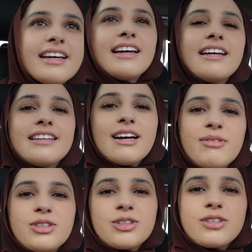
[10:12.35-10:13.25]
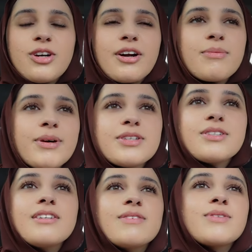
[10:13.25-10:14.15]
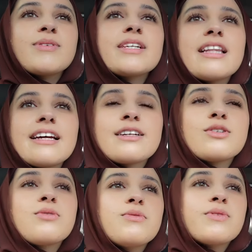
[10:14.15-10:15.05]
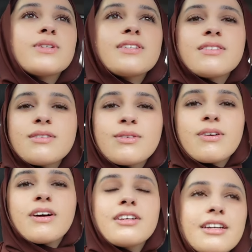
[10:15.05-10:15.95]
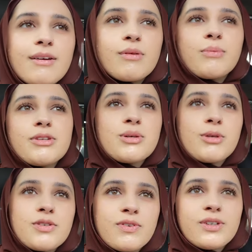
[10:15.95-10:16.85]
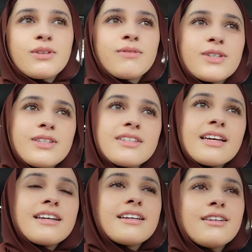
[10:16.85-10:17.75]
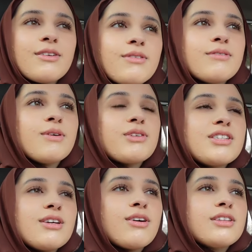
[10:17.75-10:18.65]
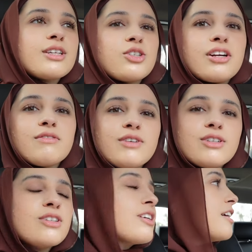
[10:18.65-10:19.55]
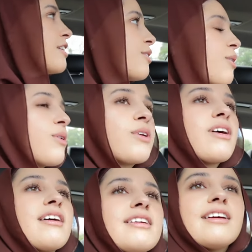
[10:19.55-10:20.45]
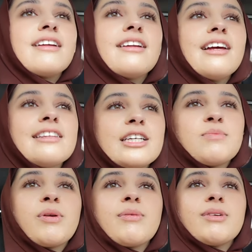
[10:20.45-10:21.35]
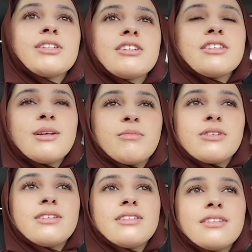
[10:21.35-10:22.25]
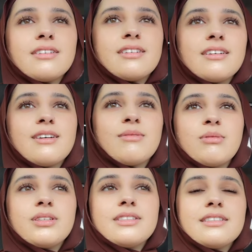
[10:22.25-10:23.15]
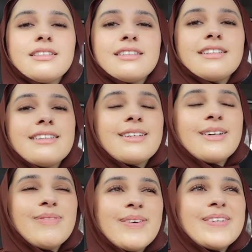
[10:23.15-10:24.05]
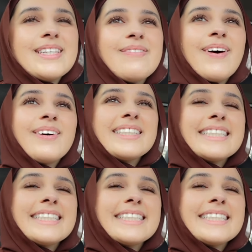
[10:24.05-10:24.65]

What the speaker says: and that we should try our best to even read like 2 verses of the Quran a day, we'll be so much further versus like, you know, focusing on like trying to finish the whole Quran. And that's pretty much a summary of what the khutbah was about. Do